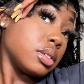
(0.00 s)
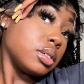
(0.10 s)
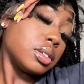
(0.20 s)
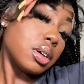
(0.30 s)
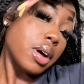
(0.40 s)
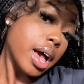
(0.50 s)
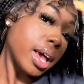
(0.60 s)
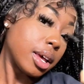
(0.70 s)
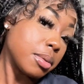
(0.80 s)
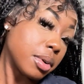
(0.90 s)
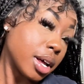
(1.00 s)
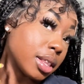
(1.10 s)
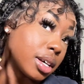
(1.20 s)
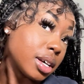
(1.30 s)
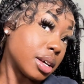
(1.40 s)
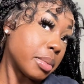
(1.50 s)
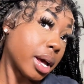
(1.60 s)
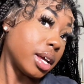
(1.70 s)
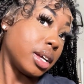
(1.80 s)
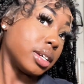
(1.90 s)
So I am gonna have to cut my
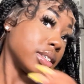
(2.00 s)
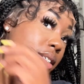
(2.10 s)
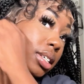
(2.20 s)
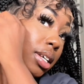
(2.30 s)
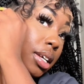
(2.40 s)
ears.